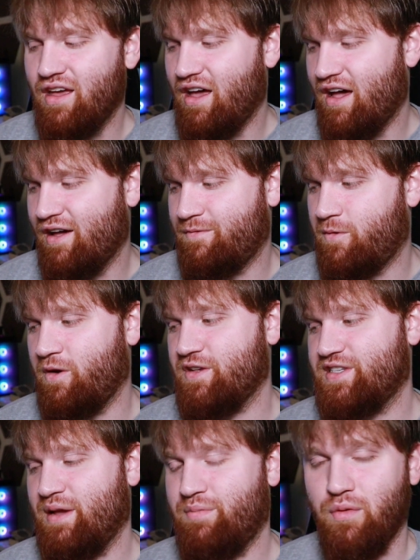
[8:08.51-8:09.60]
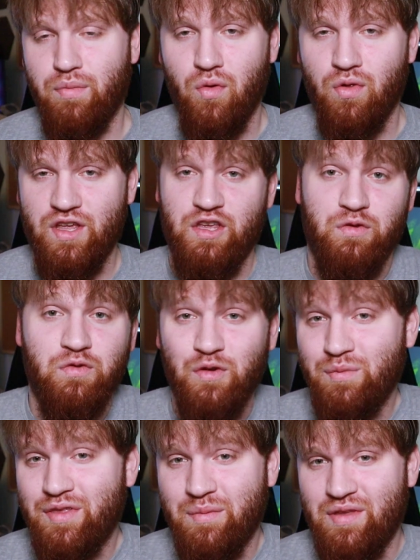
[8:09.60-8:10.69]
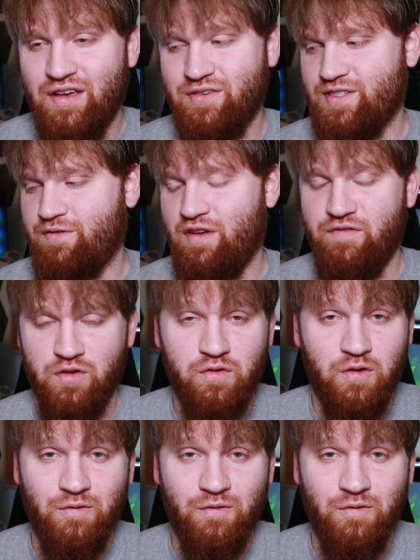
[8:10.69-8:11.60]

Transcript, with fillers: Uh, for example, pulling YouTube thumbnails if you have YouTube